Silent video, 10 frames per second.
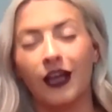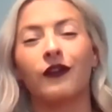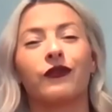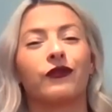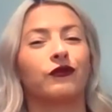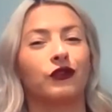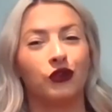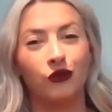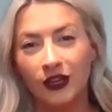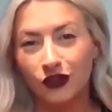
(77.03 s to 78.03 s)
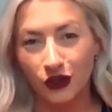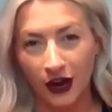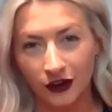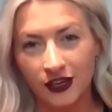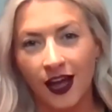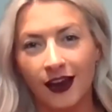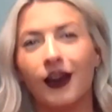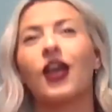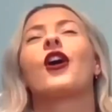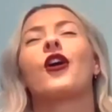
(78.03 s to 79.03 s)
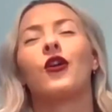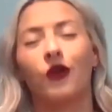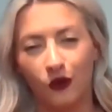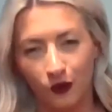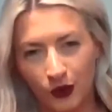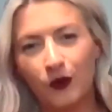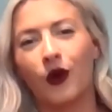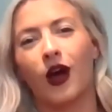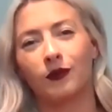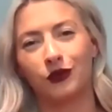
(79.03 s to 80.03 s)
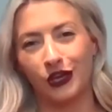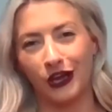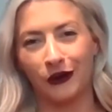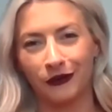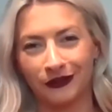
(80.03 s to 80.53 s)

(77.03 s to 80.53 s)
If you need your hair done, we will come to you.